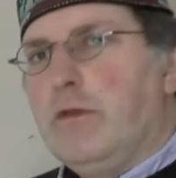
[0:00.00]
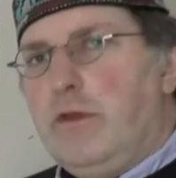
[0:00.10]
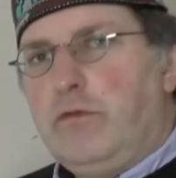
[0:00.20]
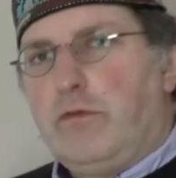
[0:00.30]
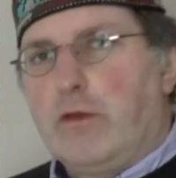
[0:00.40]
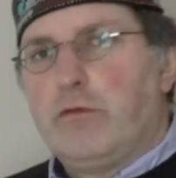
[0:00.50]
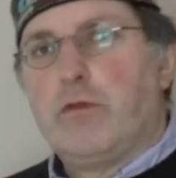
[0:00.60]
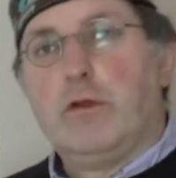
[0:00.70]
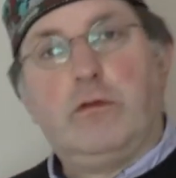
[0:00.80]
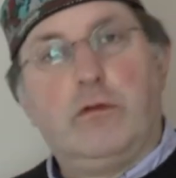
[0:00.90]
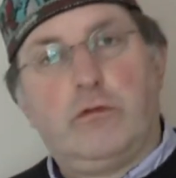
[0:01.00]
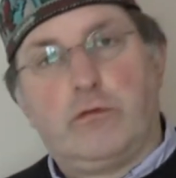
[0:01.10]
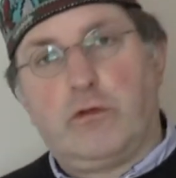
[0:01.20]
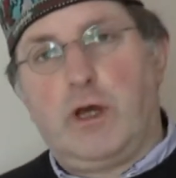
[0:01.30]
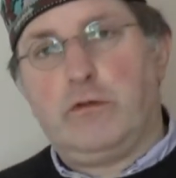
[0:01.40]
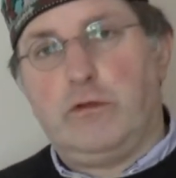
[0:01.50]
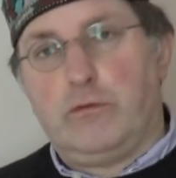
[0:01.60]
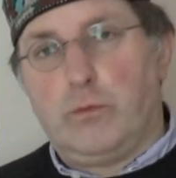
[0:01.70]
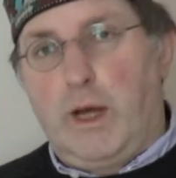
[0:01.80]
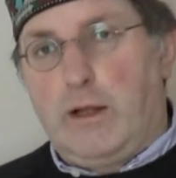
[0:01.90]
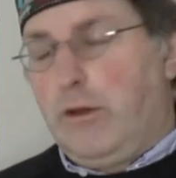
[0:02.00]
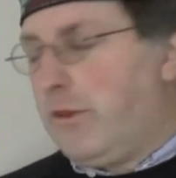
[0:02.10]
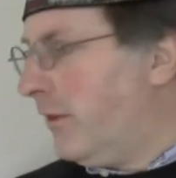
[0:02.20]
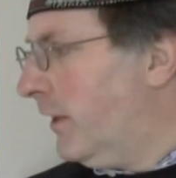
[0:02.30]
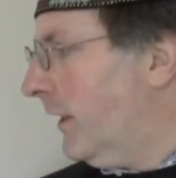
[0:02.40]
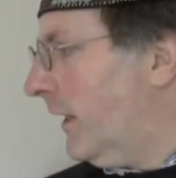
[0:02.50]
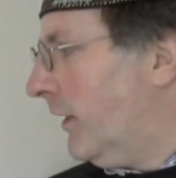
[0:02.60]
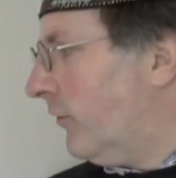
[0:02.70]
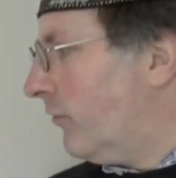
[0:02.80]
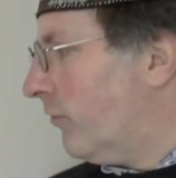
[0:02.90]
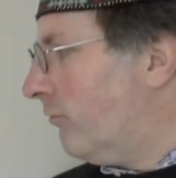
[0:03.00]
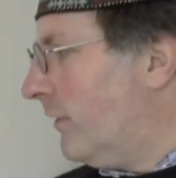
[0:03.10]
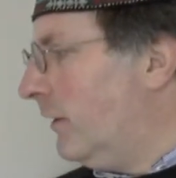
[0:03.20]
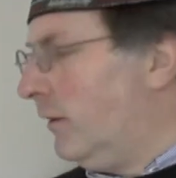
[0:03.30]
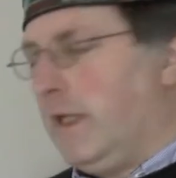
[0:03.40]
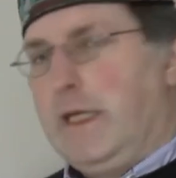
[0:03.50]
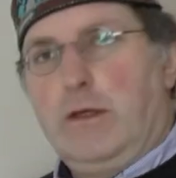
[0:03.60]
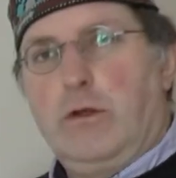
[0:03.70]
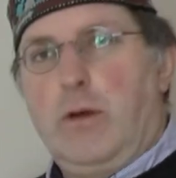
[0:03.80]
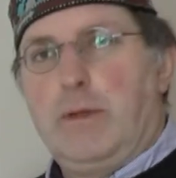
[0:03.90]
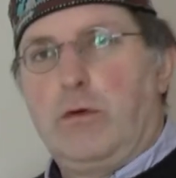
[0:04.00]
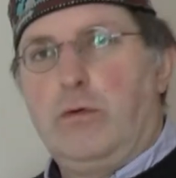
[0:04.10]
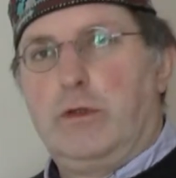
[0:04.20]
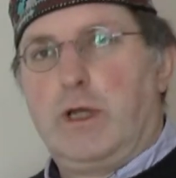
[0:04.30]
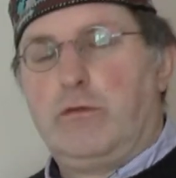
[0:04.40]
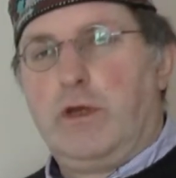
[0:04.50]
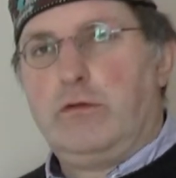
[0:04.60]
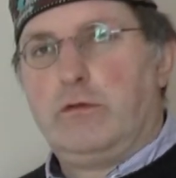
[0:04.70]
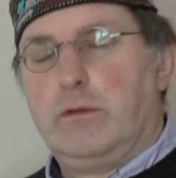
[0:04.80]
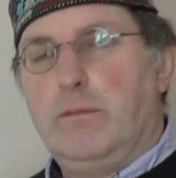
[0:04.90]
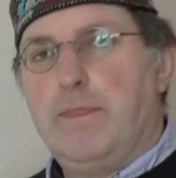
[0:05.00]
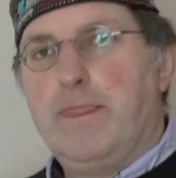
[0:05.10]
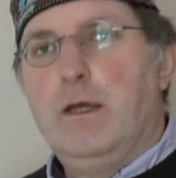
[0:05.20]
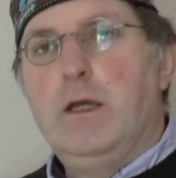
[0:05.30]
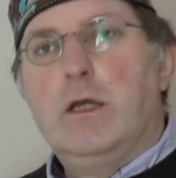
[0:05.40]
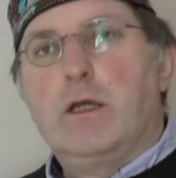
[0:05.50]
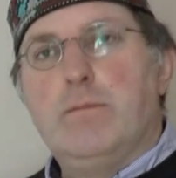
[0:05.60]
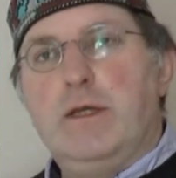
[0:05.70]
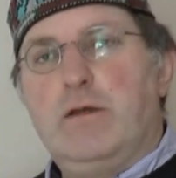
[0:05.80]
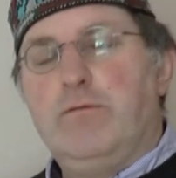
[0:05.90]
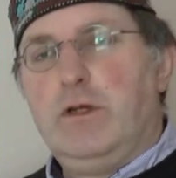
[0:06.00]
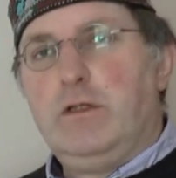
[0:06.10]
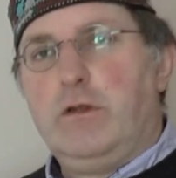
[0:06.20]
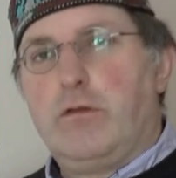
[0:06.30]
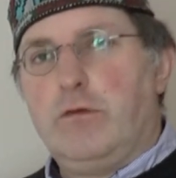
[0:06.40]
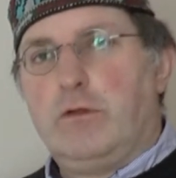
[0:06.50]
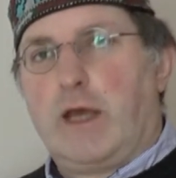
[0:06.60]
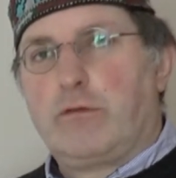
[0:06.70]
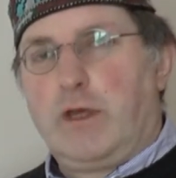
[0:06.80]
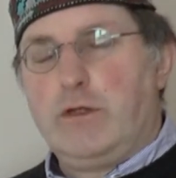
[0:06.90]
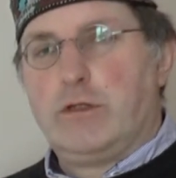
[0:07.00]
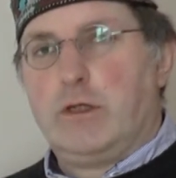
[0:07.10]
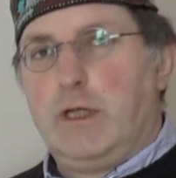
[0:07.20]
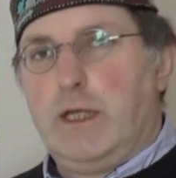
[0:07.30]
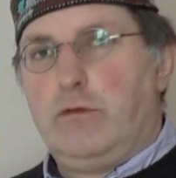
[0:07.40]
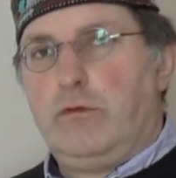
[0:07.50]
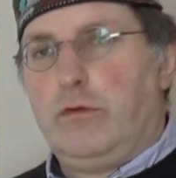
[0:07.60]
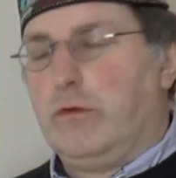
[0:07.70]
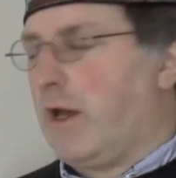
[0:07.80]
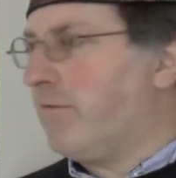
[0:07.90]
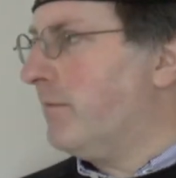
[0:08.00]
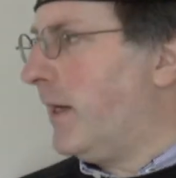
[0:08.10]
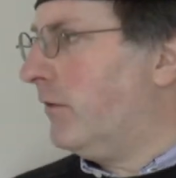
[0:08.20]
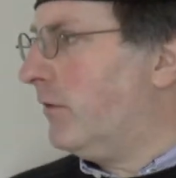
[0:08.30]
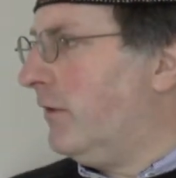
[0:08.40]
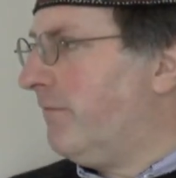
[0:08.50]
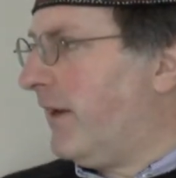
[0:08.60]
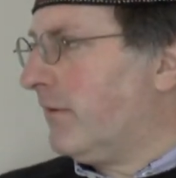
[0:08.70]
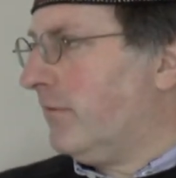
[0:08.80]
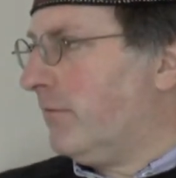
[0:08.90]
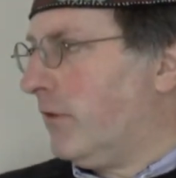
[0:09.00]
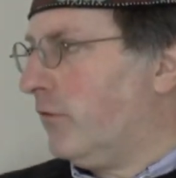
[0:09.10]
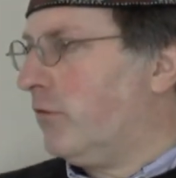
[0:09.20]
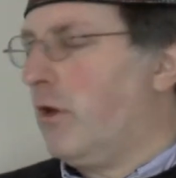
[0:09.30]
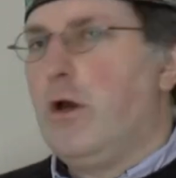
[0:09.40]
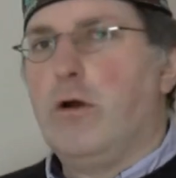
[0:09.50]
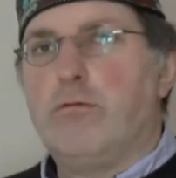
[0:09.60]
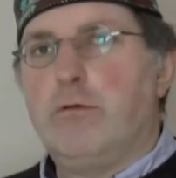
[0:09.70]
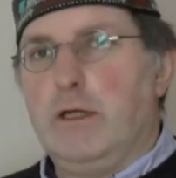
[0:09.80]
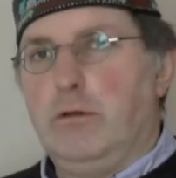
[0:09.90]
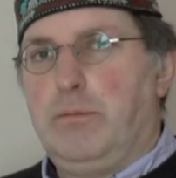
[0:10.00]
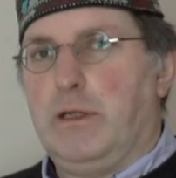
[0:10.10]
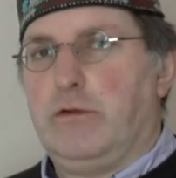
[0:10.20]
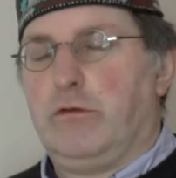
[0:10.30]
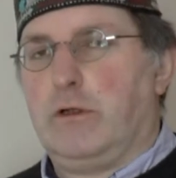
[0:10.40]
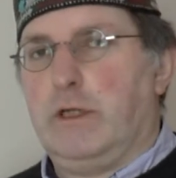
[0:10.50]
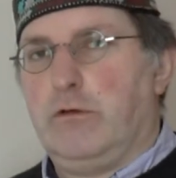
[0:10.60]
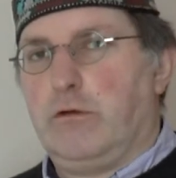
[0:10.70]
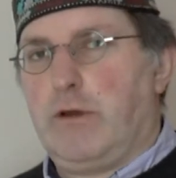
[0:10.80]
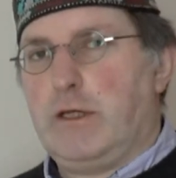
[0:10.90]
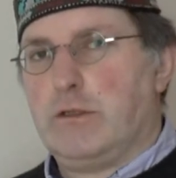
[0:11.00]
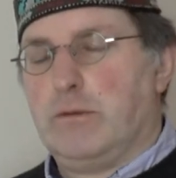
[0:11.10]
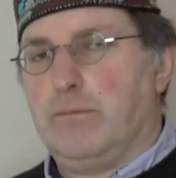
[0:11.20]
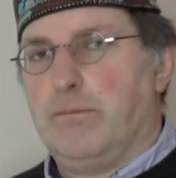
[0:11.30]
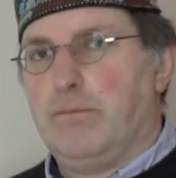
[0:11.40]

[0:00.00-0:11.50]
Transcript: This says that a society's wealth, its real economic organisation, can be converted through taxation into governmental effectiveness, real political integration.